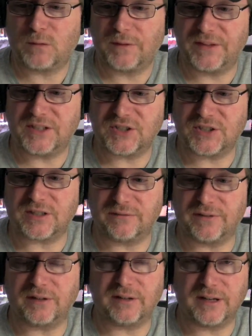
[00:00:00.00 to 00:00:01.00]
This is a
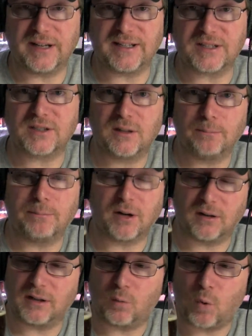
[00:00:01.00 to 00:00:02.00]
very nice
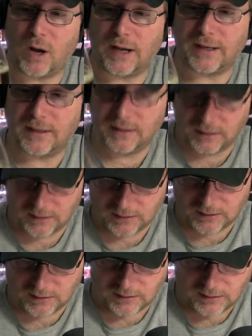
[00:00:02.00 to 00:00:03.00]
barley wine.
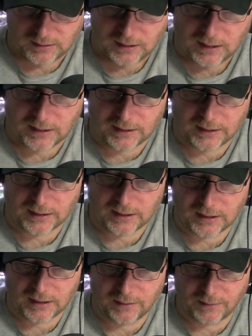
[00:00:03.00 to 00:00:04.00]

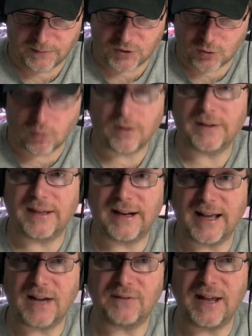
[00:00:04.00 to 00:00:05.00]
I'm sorry that I
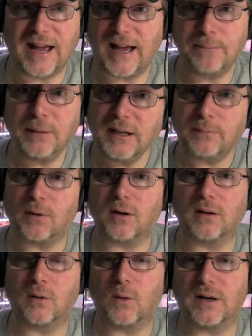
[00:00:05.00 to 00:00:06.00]
haven't had many
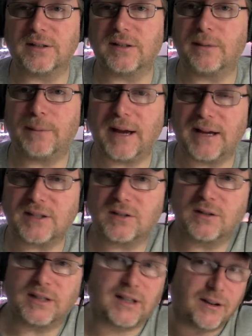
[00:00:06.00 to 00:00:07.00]
barley wines in the
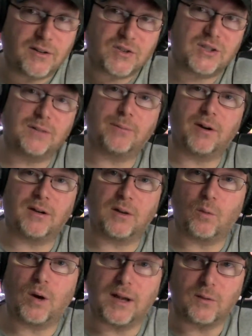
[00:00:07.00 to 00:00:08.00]
past. The Garrison barley
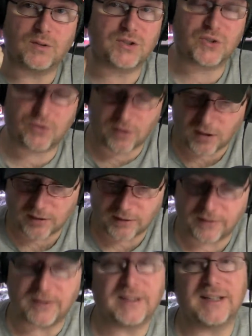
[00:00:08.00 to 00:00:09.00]
wine was
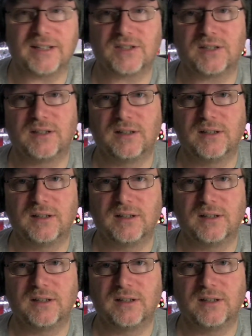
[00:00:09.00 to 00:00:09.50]
stronger than this.